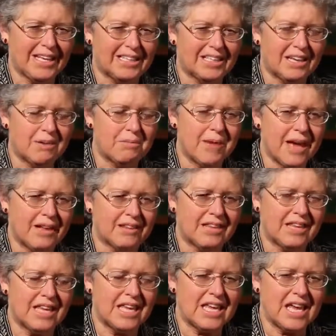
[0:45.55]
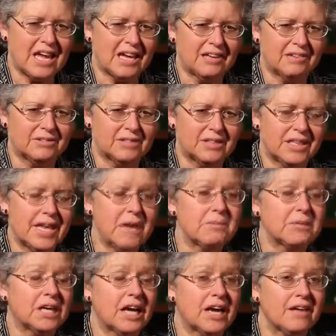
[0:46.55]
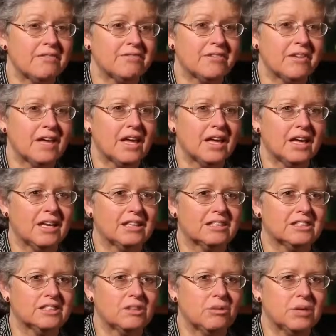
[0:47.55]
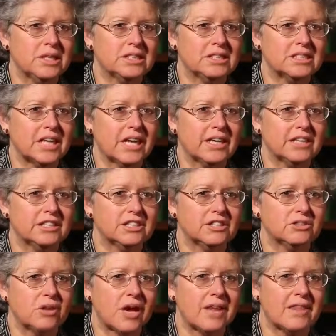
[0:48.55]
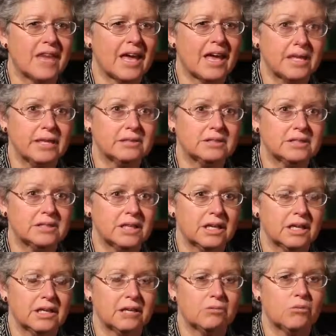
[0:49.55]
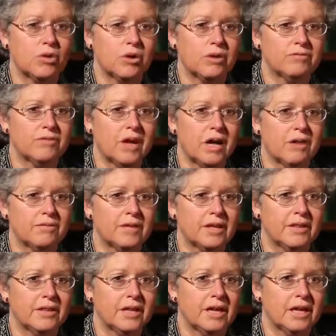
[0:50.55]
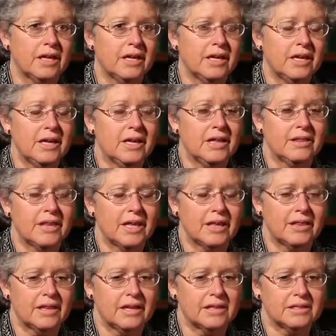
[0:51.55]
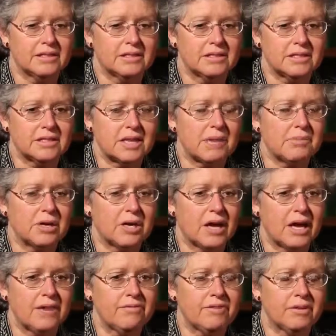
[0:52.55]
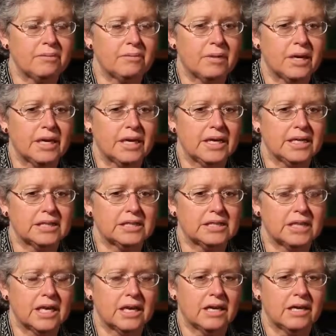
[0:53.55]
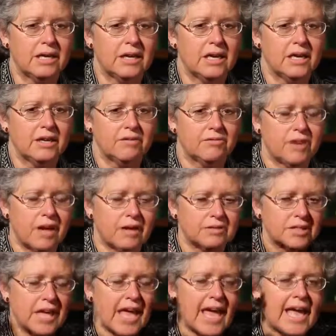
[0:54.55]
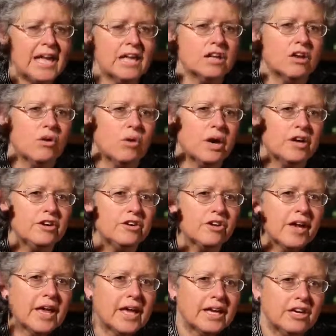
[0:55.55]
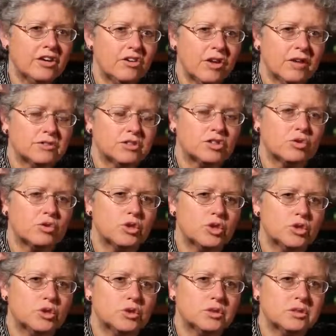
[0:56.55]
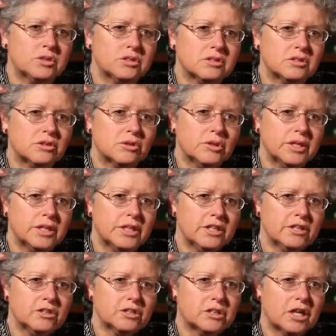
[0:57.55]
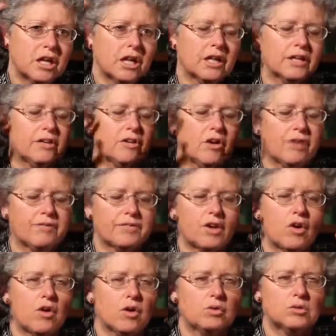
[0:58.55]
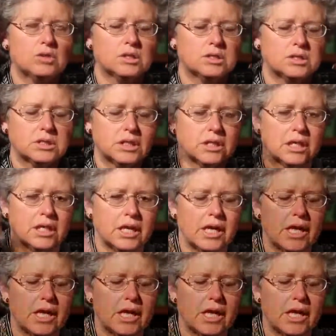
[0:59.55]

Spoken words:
about the Gamma knife, and so we decided to try that. It's a little more involved than the CyberKnife, but it involves a halo on your head, and you have screws screwed into your skull, and you have to hold real still.